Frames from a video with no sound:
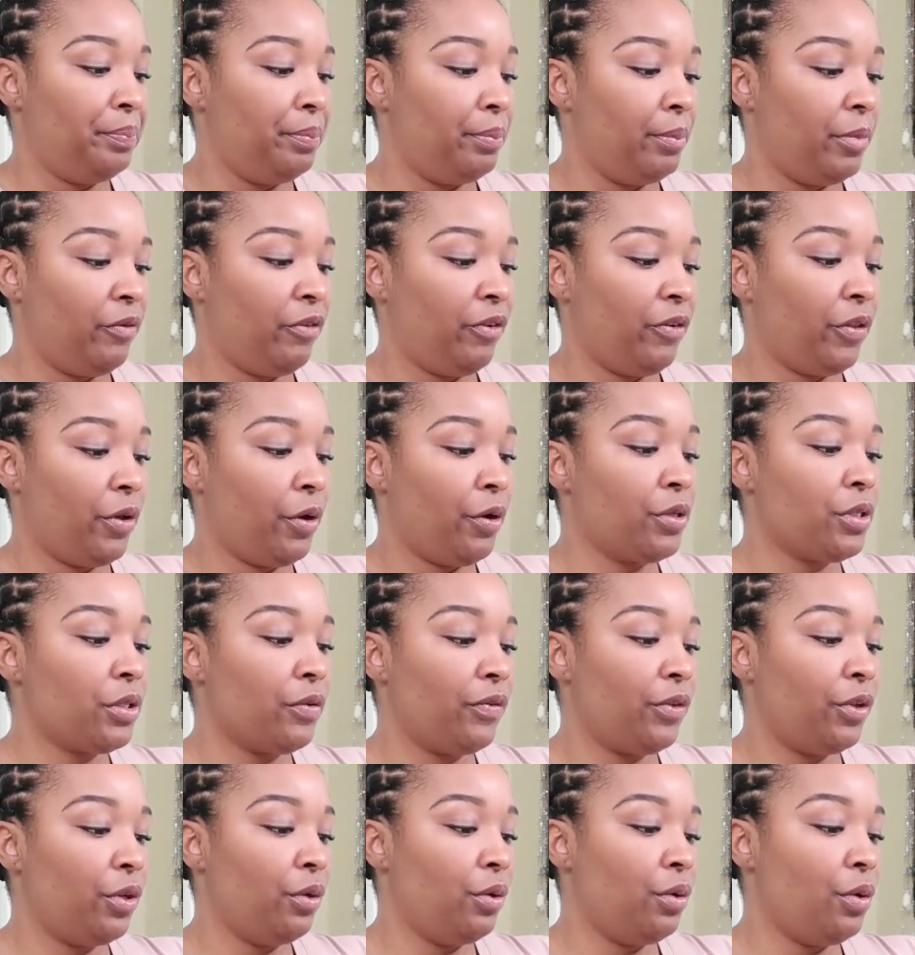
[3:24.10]
But for those
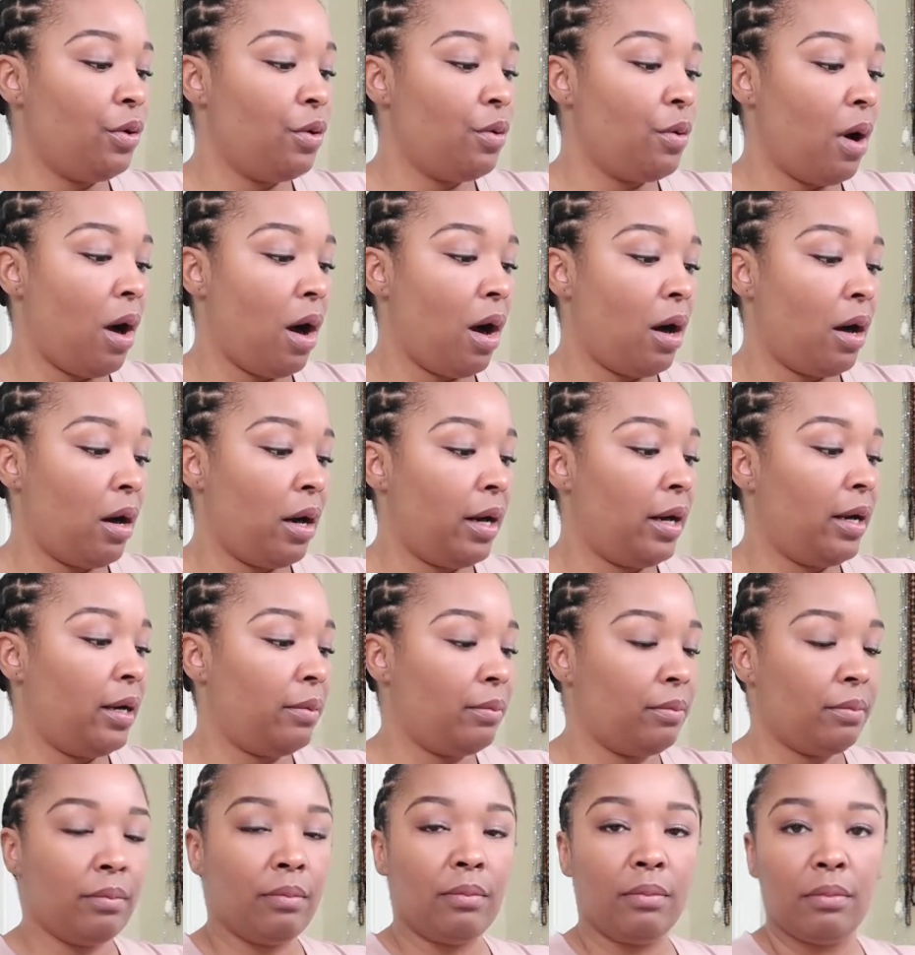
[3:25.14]
of you who
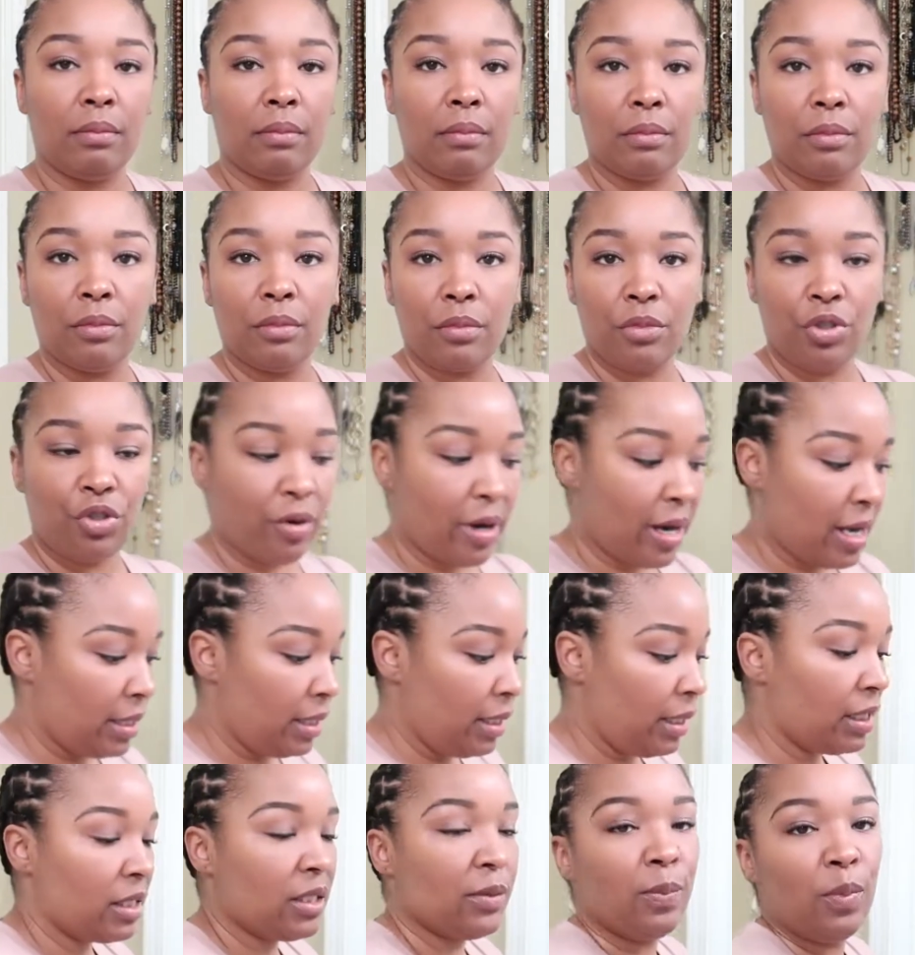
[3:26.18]
are trying
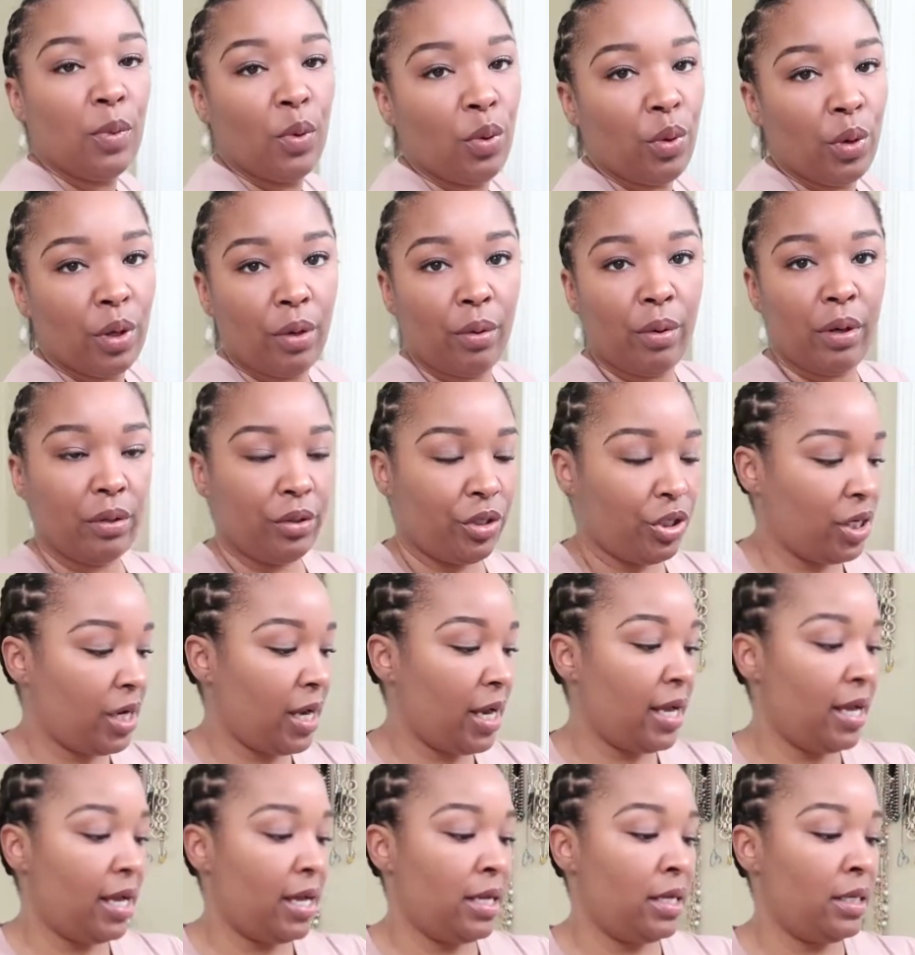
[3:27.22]
to explore
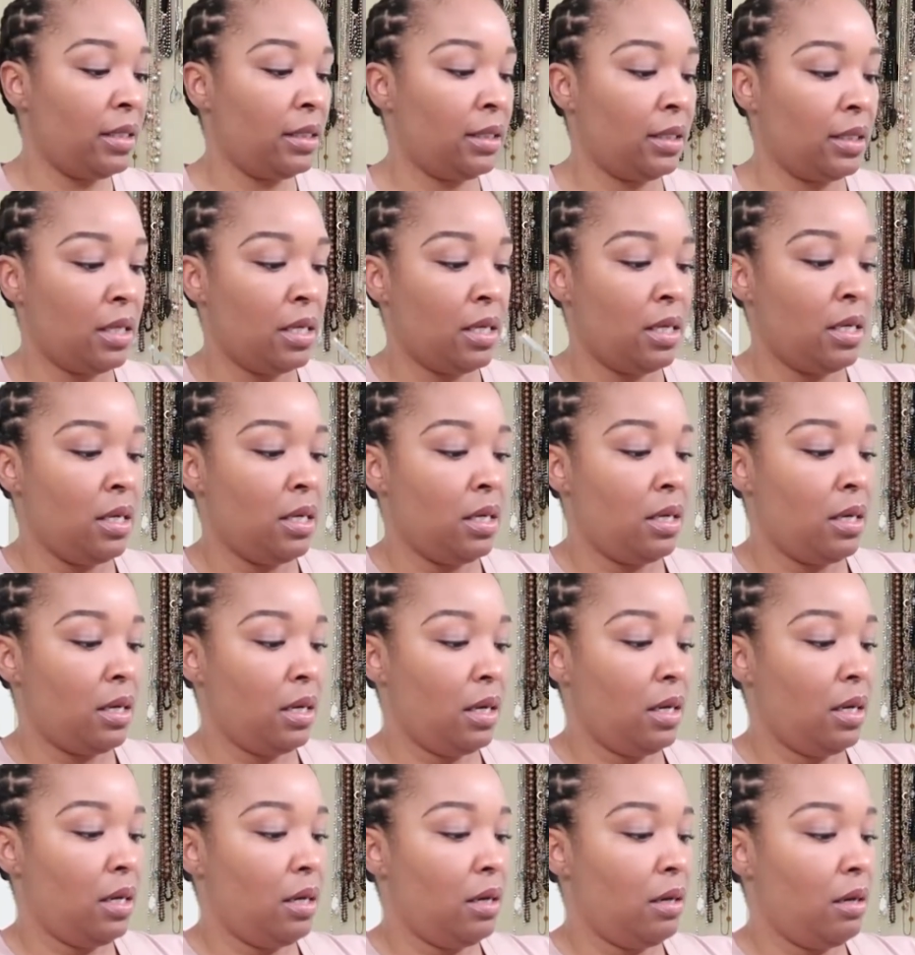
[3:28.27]
crochets
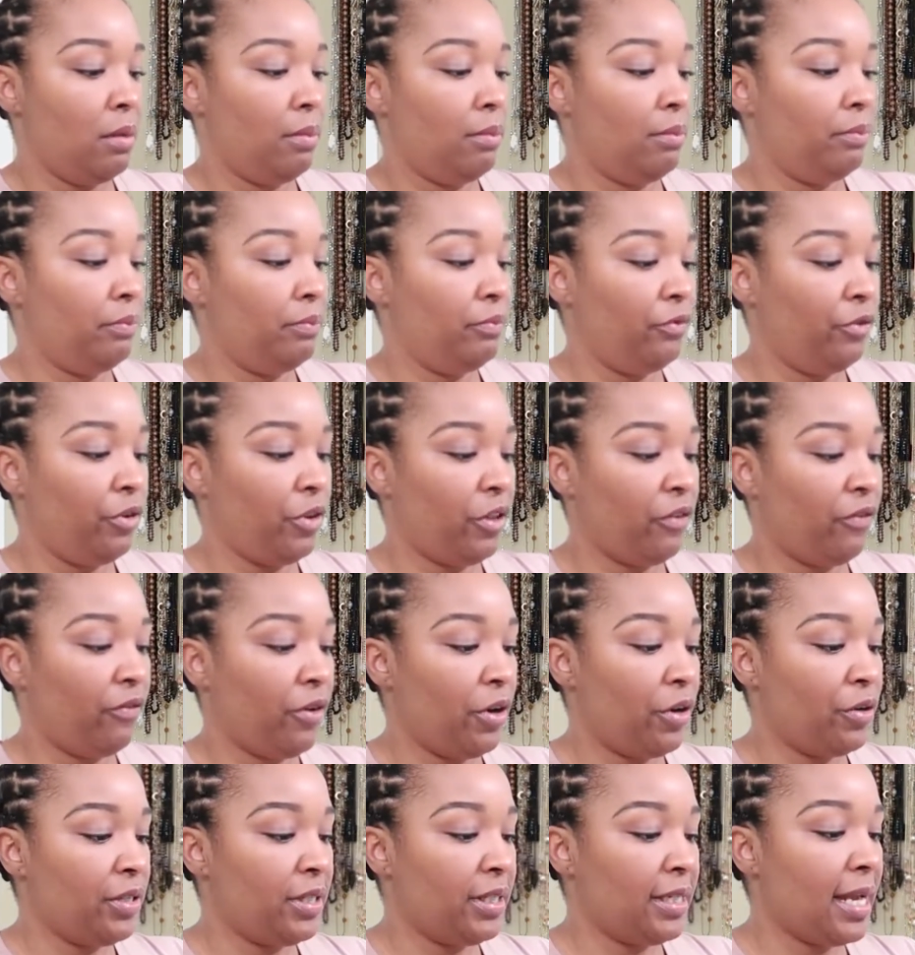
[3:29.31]
for the
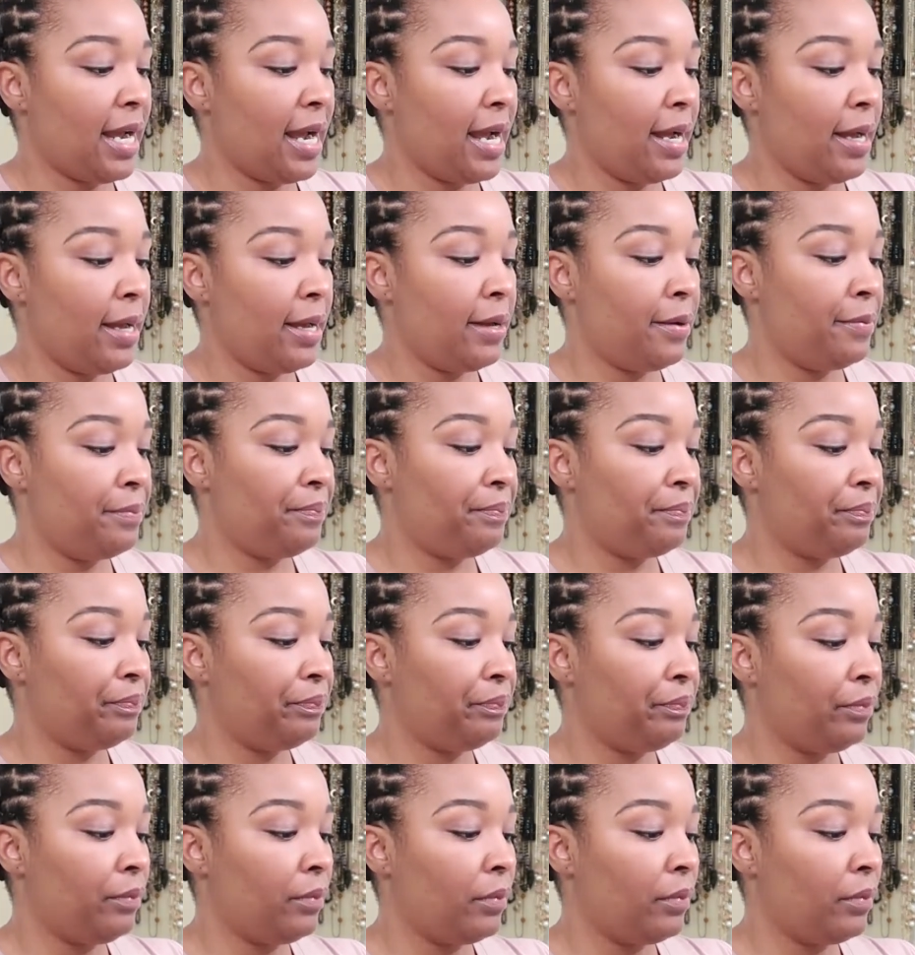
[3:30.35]
first time,